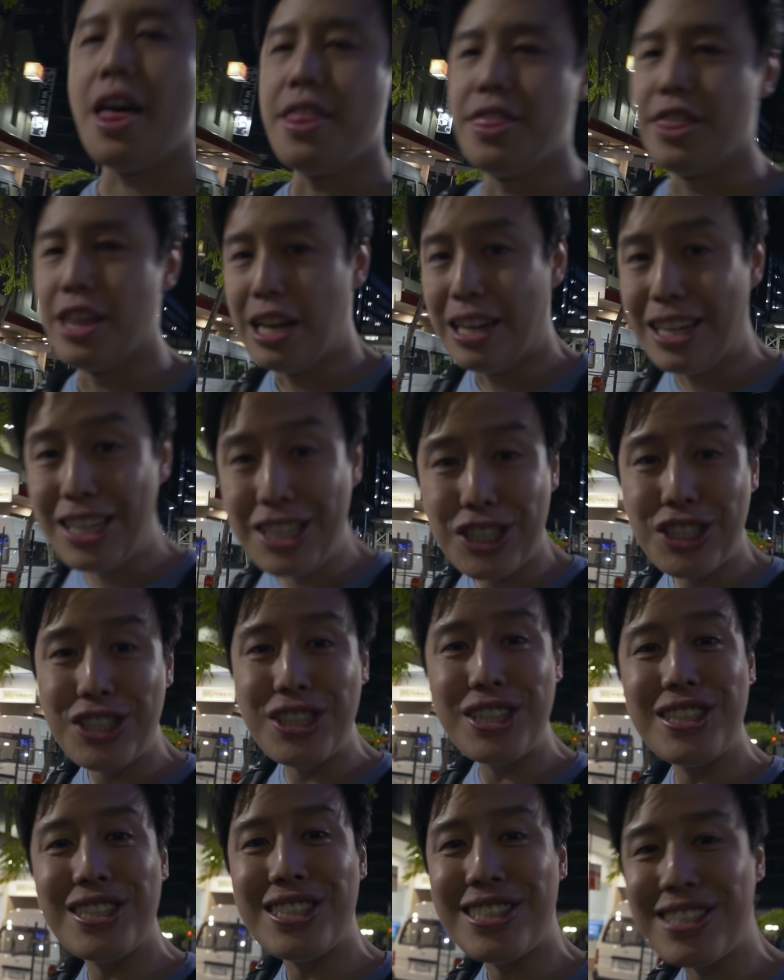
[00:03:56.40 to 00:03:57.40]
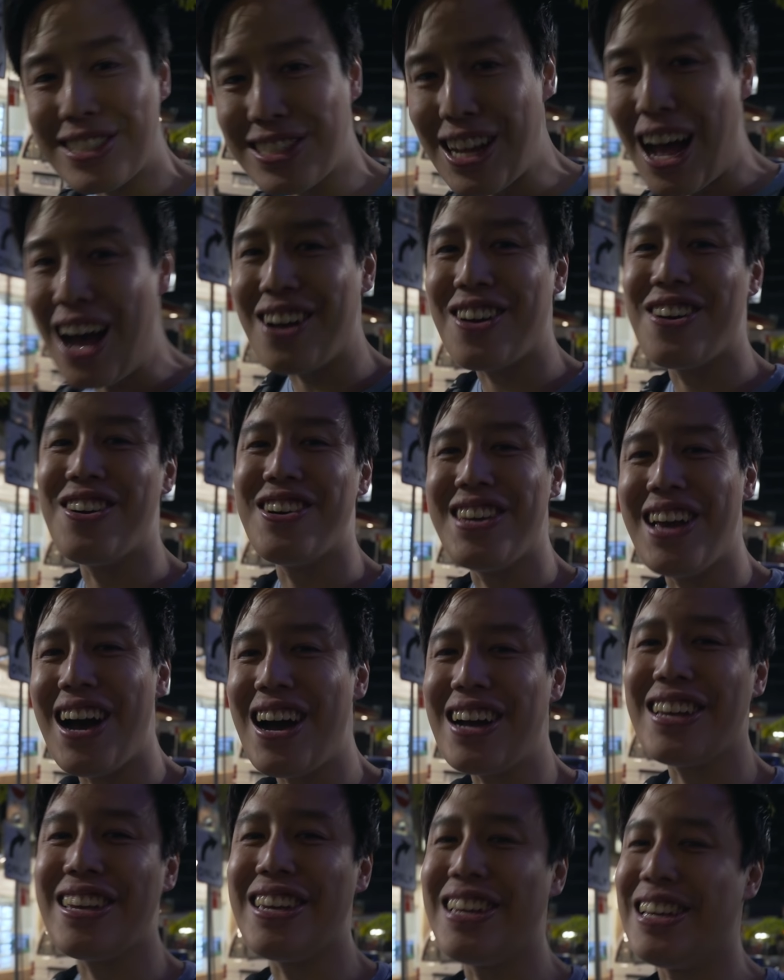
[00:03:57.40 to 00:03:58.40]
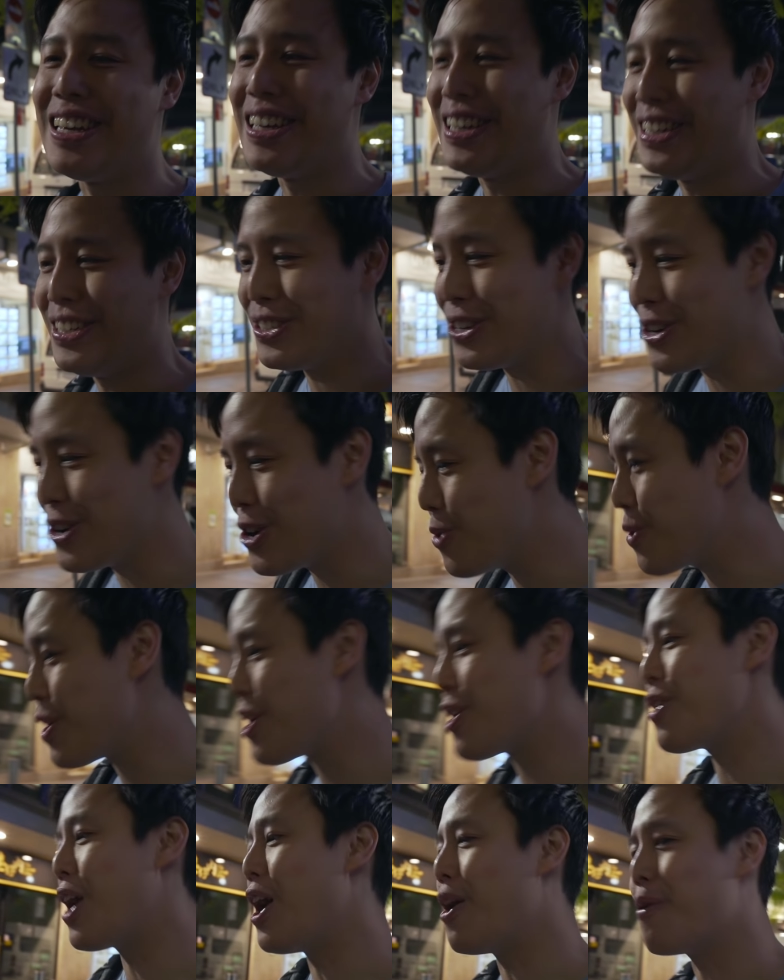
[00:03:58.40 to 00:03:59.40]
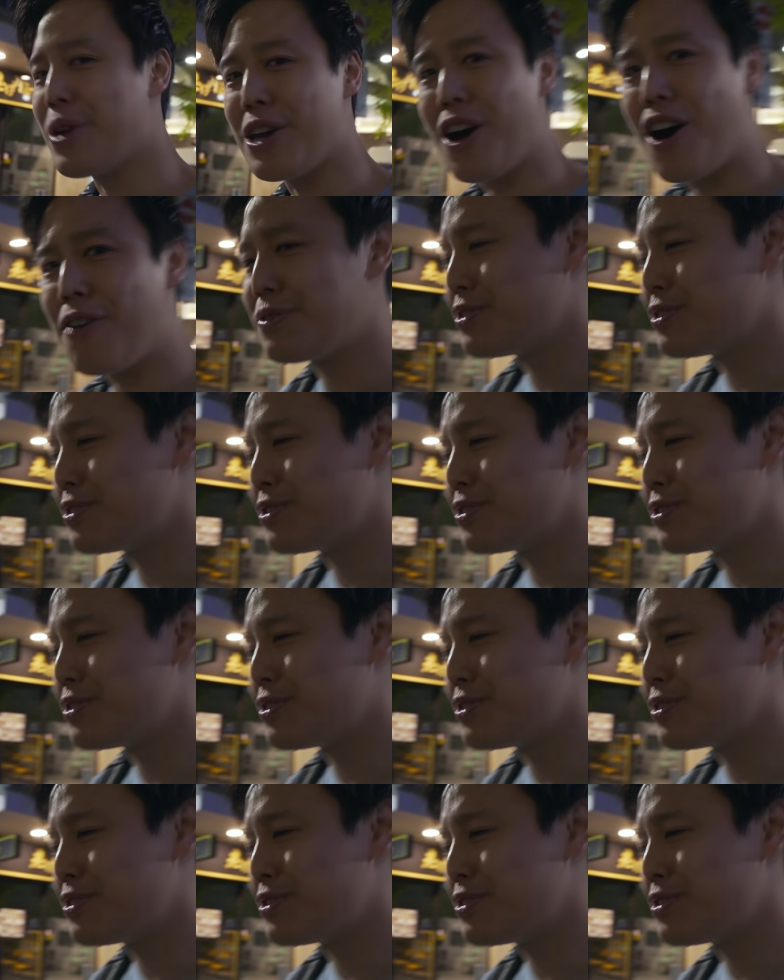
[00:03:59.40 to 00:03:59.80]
Delicious takoyaki. So where are we off